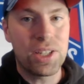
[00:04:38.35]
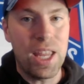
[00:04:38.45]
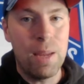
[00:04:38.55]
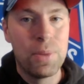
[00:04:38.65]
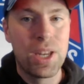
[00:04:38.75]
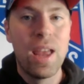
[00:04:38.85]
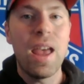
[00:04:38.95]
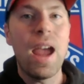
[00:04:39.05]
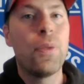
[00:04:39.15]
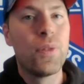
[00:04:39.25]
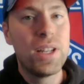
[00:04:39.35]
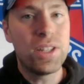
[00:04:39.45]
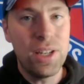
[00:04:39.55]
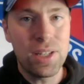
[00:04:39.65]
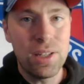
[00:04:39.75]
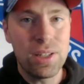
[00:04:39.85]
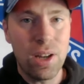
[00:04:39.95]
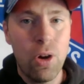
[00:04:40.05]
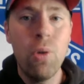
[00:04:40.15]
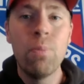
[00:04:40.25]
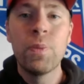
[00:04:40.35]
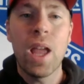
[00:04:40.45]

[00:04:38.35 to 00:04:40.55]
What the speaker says: games, and three seasons ago,